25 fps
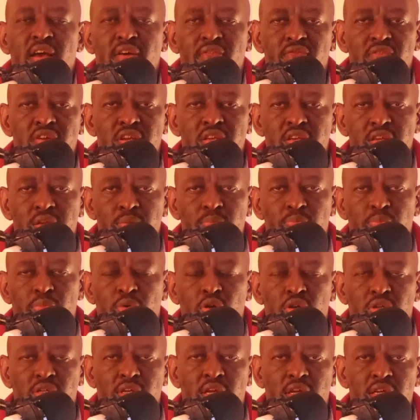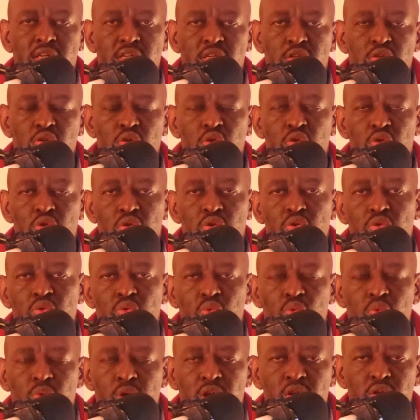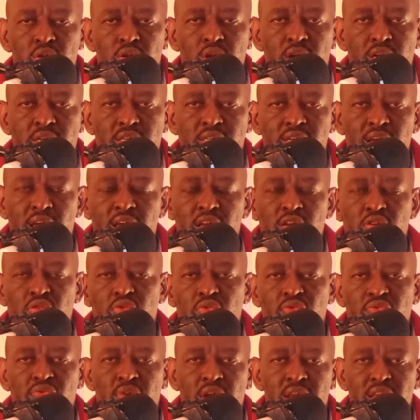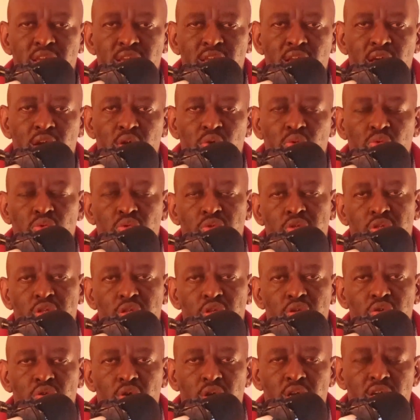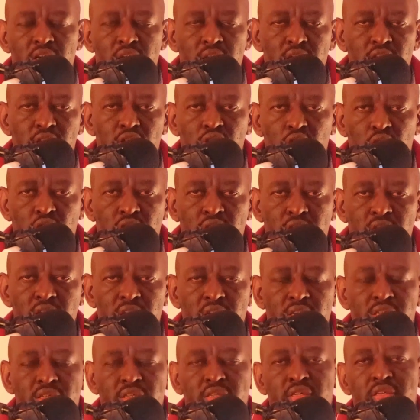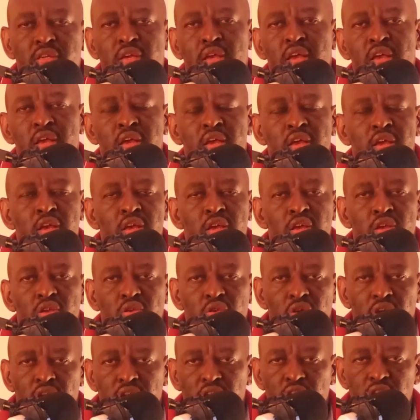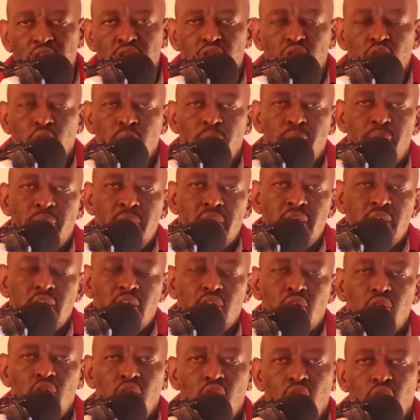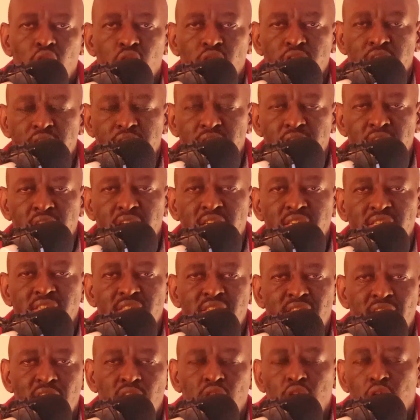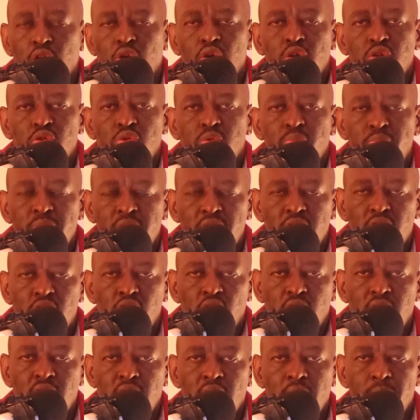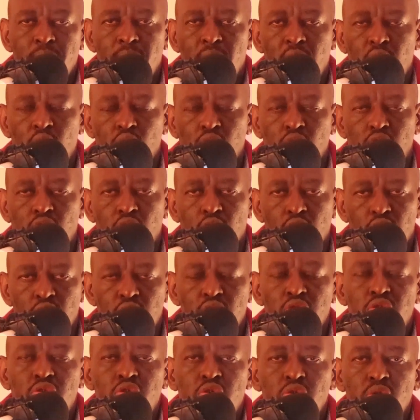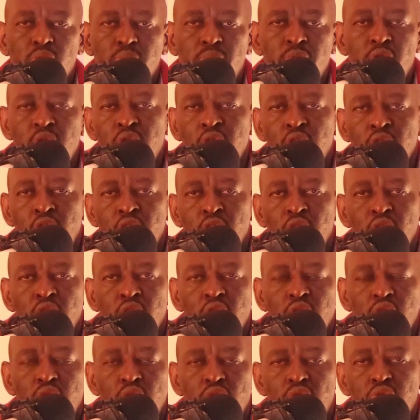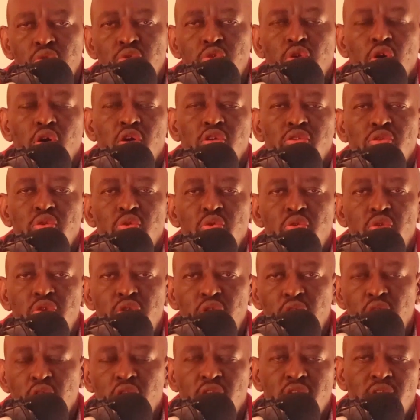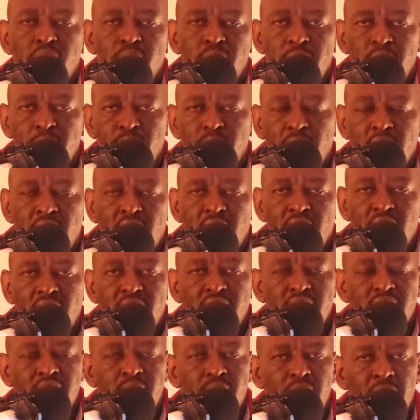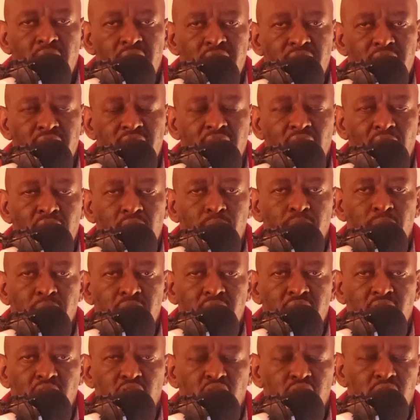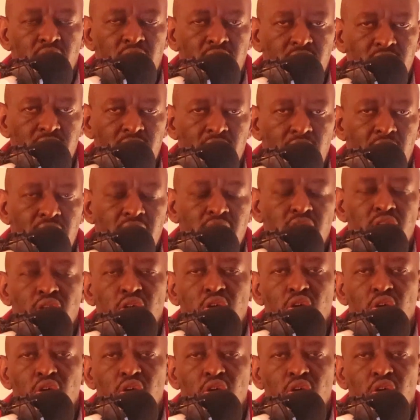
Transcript: a very important role when you are trying to find out your niche audience, your niche topic, or the things that you're going to be talking about on YouTube, you should also not be paralyzed by that particular research